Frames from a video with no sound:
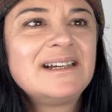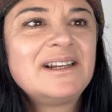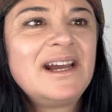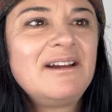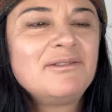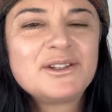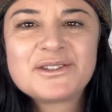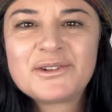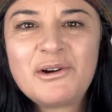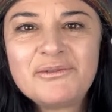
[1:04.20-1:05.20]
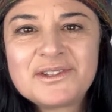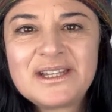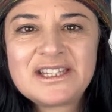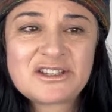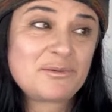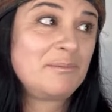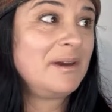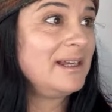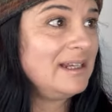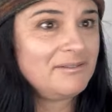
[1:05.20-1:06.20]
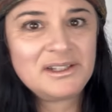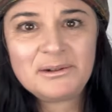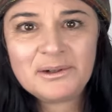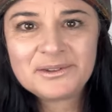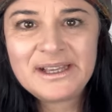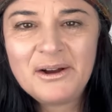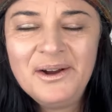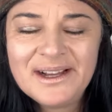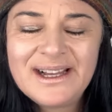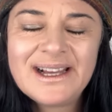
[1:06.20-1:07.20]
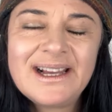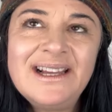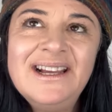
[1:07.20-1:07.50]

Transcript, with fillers: and I have lots of conversations with my 11 year old now.